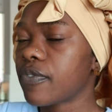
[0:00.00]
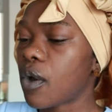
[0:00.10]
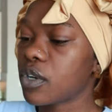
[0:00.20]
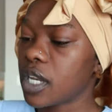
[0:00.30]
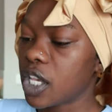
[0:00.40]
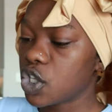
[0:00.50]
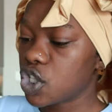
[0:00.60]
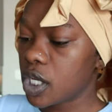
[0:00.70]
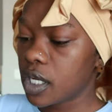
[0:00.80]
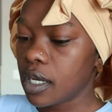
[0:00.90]

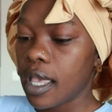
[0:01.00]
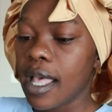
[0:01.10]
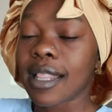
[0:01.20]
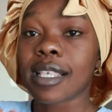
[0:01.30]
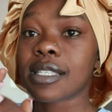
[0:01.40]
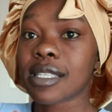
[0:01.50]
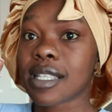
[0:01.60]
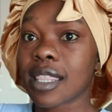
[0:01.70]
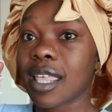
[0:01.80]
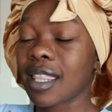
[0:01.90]
foundation. This is
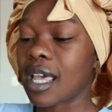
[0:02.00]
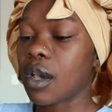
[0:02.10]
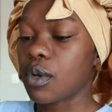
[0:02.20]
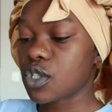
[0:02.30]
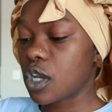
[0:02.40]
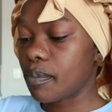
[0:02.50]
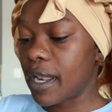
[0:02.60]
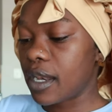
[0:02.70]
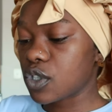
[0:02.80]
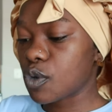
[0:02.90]
the thing that I was not
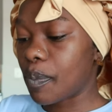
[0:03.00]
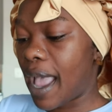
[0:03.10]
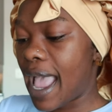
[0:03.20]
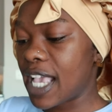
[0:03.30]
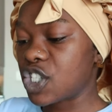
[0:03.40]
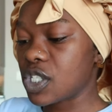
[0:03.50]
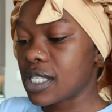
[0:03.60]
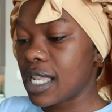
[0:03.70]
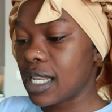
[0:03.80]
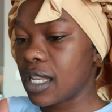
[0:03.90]
planning to buy. I
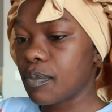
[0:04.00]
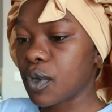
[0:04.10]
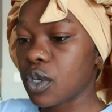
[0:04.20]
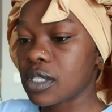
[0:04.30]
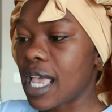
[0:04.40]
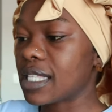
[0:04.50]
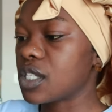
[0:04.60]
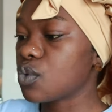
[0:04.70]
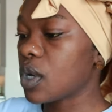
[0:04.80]
just added it because I didn't